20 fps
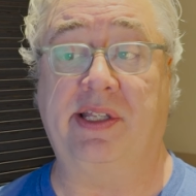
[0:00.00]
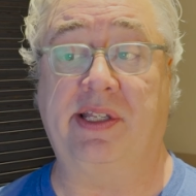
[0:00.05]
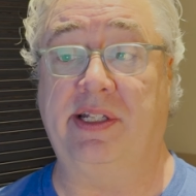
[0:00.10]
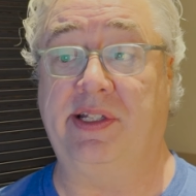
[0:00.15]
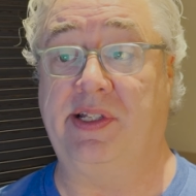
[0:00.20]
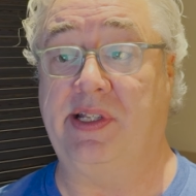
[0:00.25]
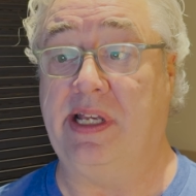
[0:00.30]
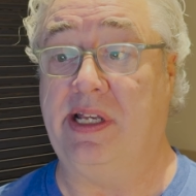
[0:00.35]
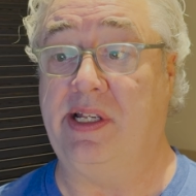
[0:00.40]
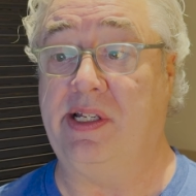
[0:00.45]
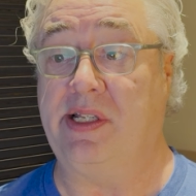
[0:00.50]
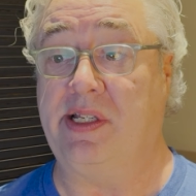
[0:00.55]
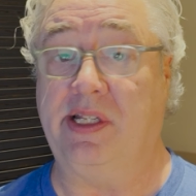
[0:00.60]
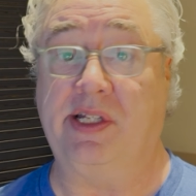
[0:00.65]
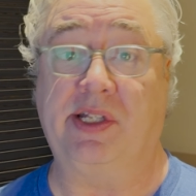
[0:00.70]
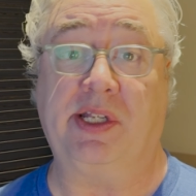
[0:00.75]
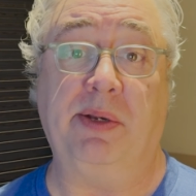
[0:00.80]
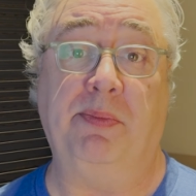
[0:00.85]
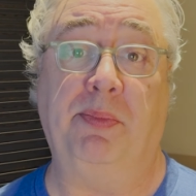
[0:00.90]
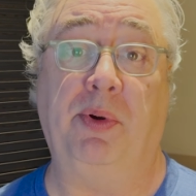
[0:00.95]
that says
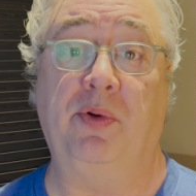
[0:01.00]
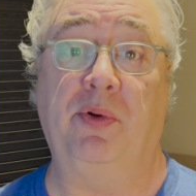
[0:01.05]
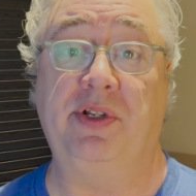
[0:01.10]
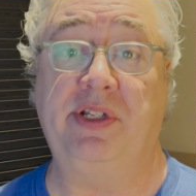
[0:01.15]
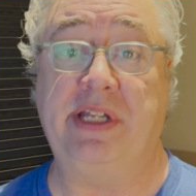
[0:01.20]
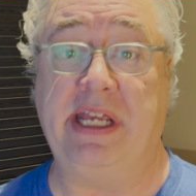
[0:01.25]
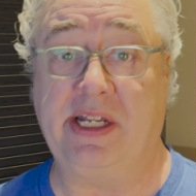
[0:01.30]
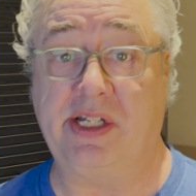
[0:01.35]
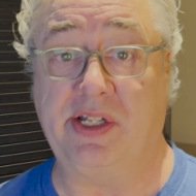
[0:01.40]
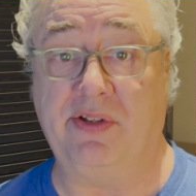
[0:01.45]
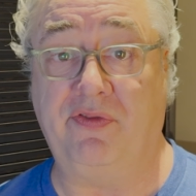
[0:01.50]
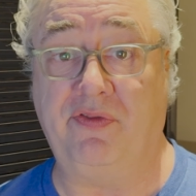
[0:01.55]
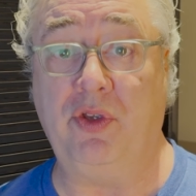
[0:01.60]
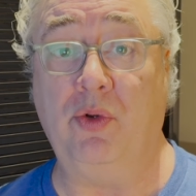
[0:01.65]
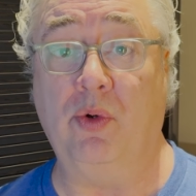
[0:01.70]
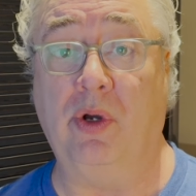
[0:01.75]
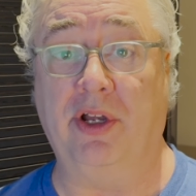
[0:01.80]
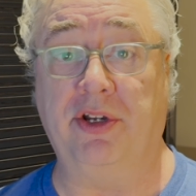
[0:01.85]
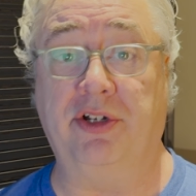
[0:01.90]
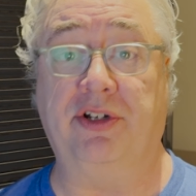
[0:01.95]
this component takes a
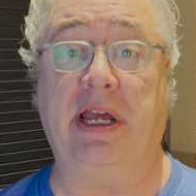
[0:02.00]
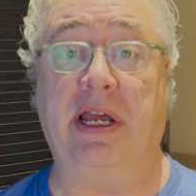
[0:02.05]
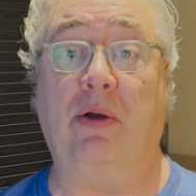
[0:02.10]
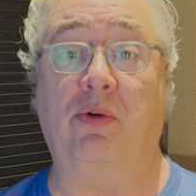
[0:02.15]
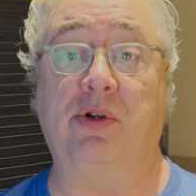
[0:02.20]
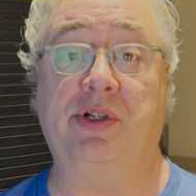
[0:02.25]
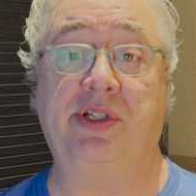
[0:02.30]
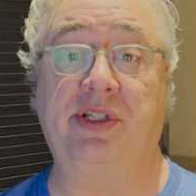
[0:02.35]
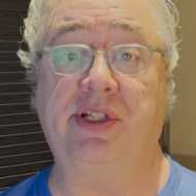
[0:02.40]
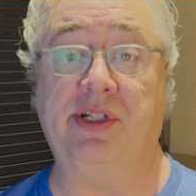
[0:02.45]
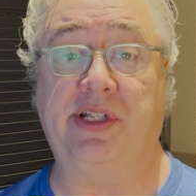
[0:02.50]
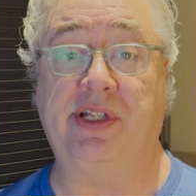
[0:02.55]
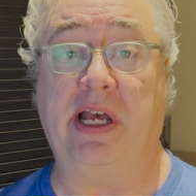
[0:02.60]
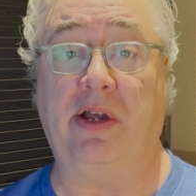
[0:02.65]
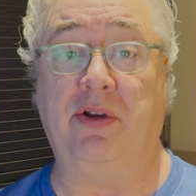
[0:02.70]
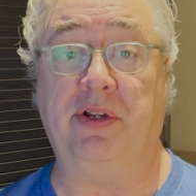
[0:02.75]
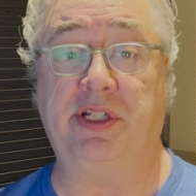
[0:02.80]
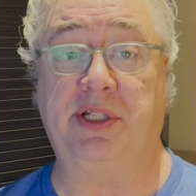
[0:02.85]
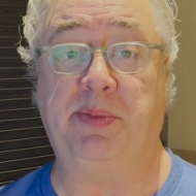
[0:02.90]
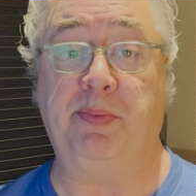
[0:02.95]
few hundred hours to
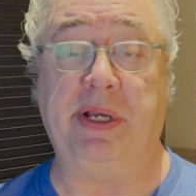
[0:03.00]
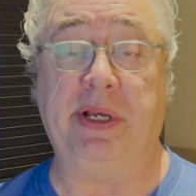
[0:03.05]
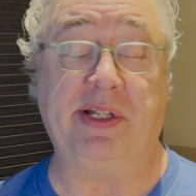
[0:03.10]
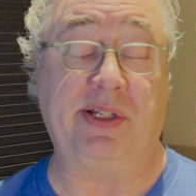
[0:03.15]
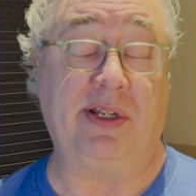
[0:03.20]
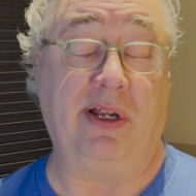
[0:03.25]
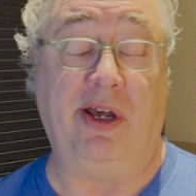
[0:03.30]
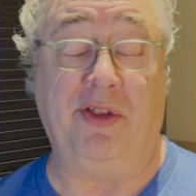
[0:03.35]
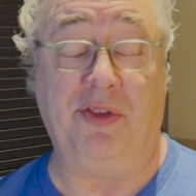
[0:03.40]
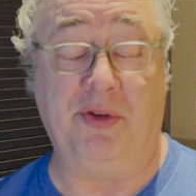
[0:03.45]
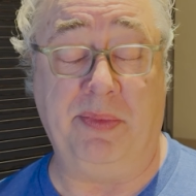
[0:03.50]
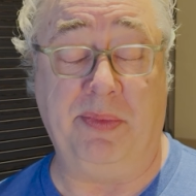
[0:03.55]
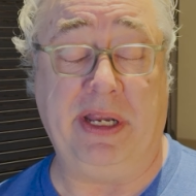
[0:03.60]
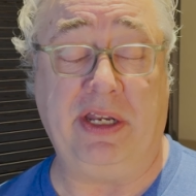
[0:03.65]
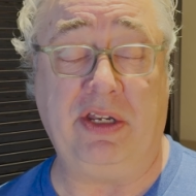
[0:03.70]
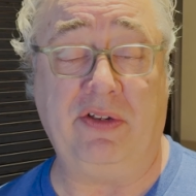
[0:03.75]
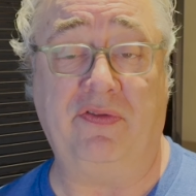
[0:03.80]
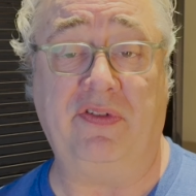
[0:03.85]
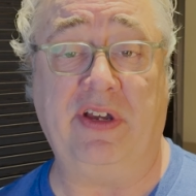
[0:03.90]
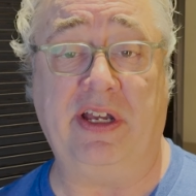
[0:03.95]
sound its best. Other
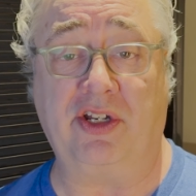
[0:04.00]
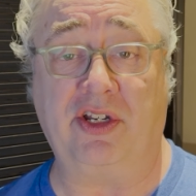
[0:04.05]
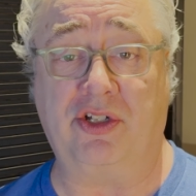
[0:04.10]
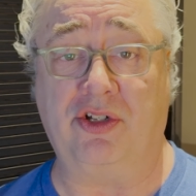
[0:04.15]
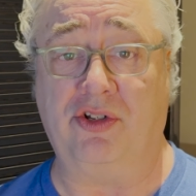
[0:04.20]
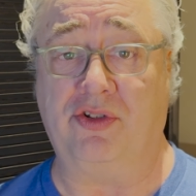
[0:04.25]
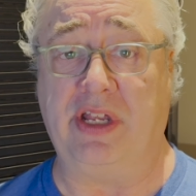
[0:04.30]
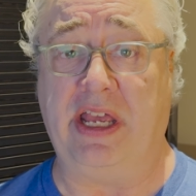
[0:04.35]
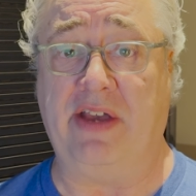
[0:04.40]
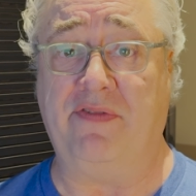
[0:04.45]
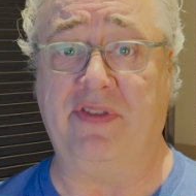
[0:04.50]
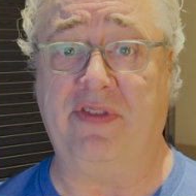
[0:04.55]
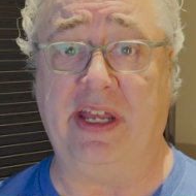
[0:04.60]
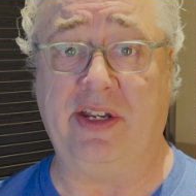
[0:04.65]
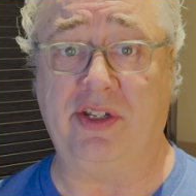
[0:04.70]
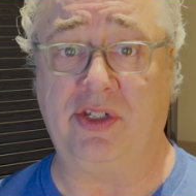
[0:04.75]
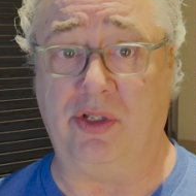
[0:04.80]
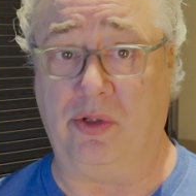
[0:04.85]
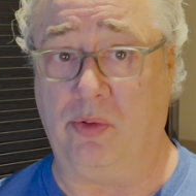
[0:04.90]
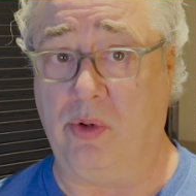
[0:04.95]
manufacturers have
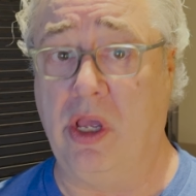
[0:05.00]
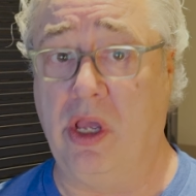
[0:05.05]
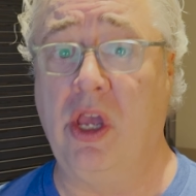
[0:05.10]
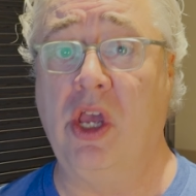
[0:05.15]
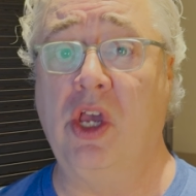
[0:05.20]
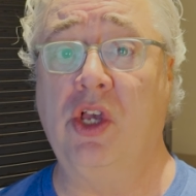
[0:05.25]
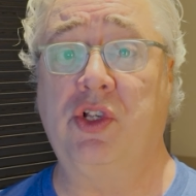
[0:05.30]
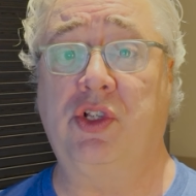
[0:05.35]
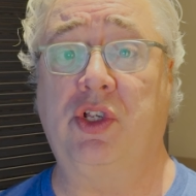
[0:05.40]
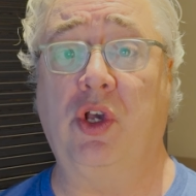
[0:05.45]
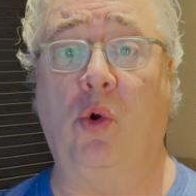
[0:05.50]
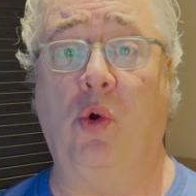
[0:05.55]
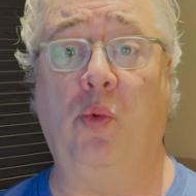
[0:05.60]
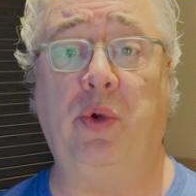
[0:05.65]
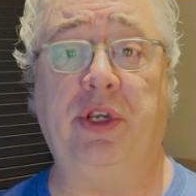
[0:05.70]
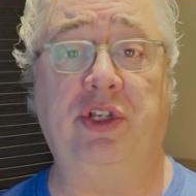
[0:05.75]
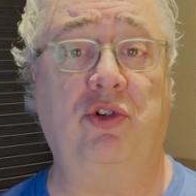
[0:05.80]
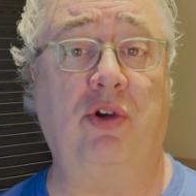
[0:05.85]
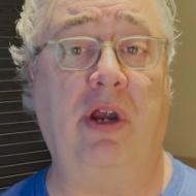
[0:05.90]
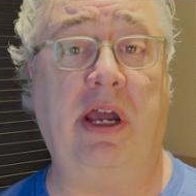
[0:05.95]
that too. So
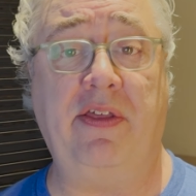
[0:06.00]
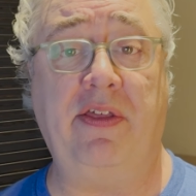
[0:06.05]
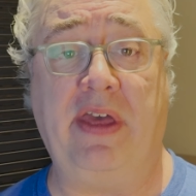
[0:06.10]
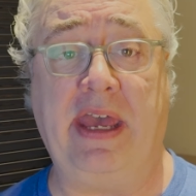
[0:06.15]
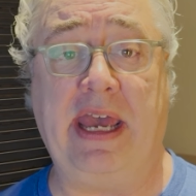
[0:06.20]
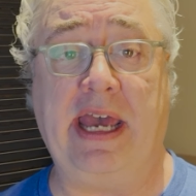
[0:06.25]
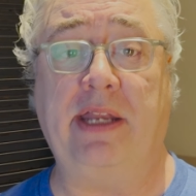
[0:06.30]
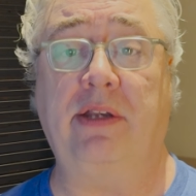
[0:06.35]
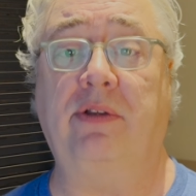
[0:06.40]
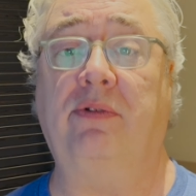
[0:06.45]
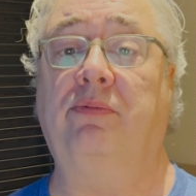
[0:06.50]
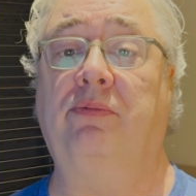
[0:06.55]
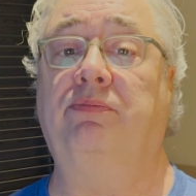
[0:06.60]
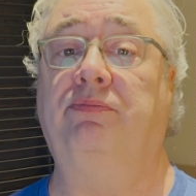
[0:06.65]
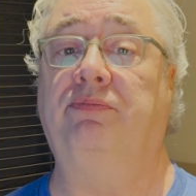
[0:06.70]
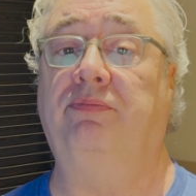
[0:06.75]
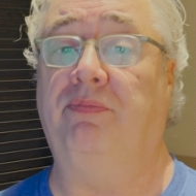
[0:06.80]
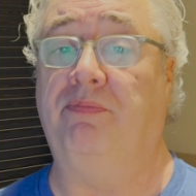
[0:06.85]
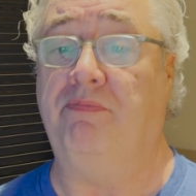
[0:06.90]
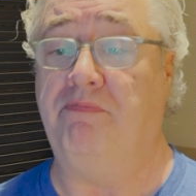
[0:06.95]
we try that,
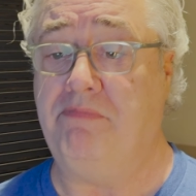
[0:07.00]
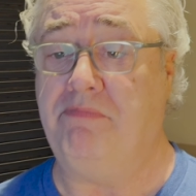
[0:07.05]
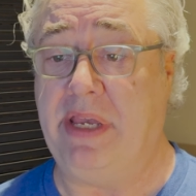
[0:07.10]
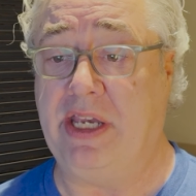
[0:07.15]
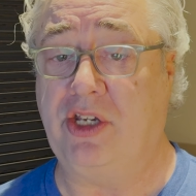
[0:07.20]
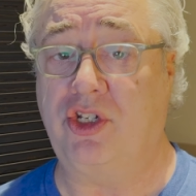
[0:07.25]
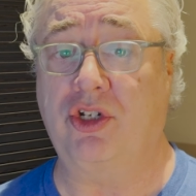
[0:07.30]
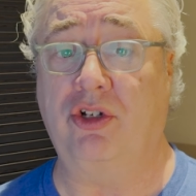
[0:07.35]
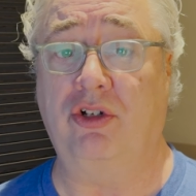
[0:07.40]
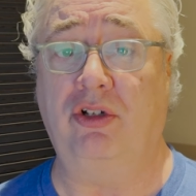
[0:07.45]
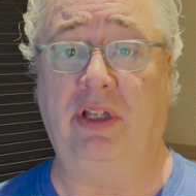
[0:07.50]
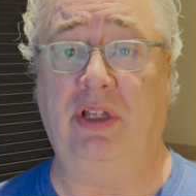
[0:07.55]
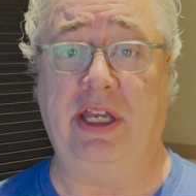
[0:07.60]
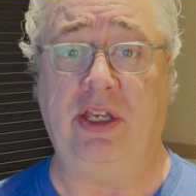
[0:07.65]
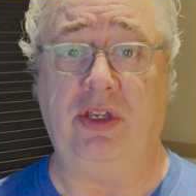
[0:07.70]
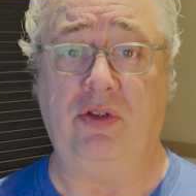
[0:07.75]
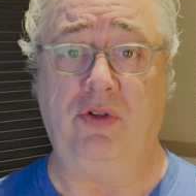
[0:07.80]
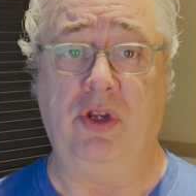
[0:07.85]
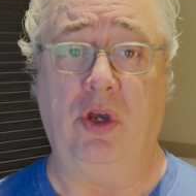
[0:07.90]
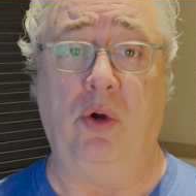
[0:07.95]
make sure to
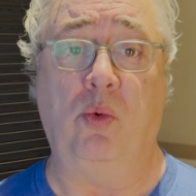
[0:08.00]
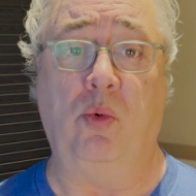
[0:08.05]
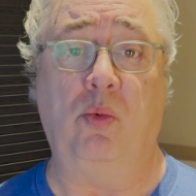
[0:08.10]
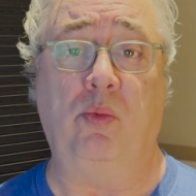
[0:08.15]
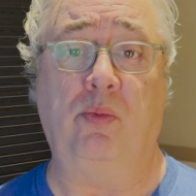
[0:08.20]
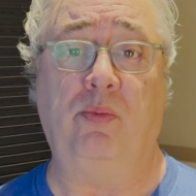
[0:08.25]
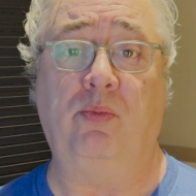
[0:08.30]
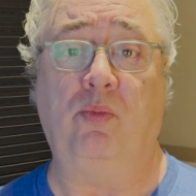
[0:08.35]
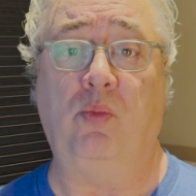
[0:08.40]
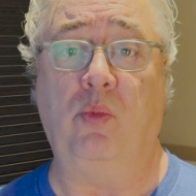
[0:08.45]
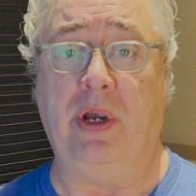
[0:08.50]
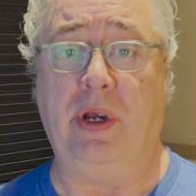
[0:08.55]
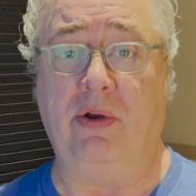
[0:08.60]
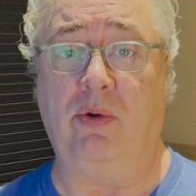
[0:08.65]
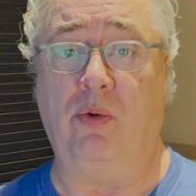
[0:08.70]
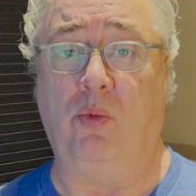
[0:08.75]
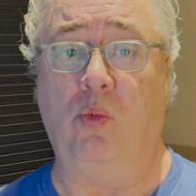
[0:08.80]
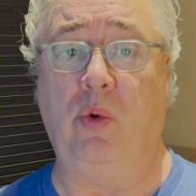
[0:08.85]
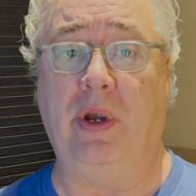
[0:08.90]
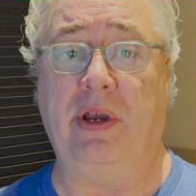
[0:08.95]
let you know
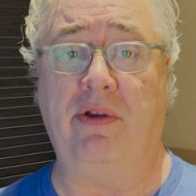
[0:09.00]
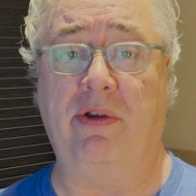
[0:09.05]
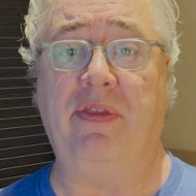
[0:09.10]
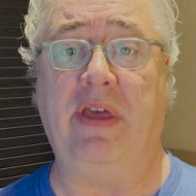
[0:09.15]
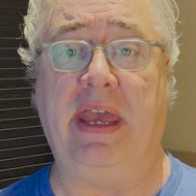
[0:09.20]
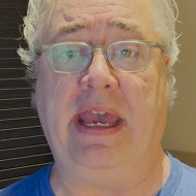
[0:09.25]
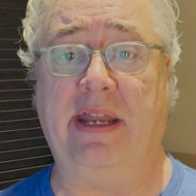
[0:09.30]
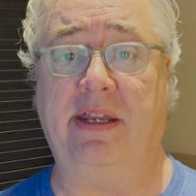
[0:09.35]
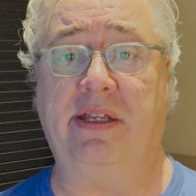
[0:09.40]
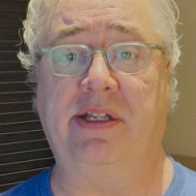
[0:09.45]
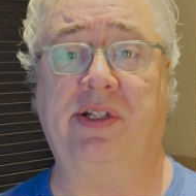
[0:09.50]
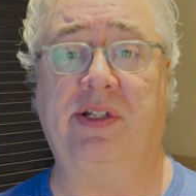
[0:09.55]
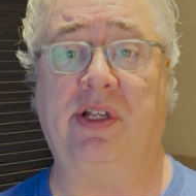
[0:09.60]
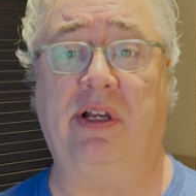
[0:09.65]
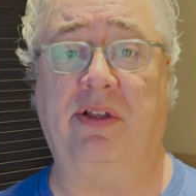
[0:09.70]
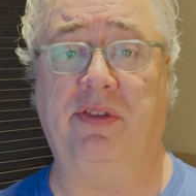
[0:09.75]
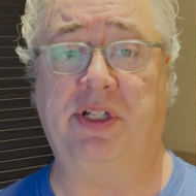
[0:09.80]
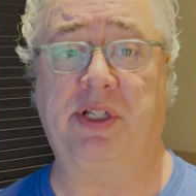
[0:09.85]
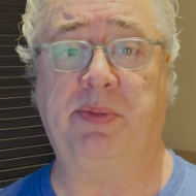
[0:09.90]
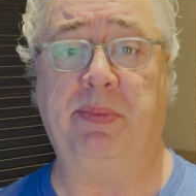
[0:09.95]
where that is
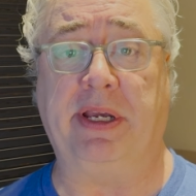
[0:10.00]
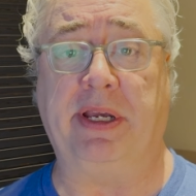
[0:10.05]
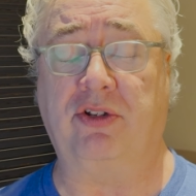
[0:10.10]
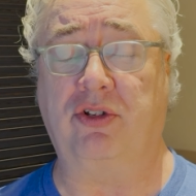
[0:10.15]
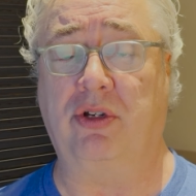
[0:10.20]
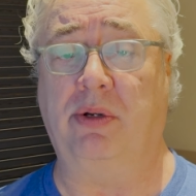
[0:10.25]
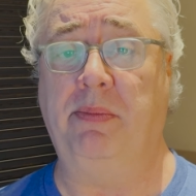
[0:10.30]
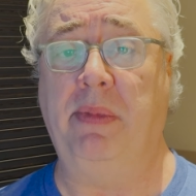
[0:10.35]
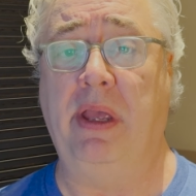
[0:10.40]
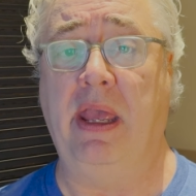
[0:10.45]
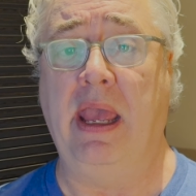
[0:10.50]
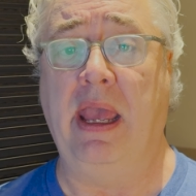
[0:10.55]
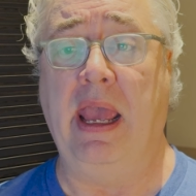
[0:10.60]
on the spectrum.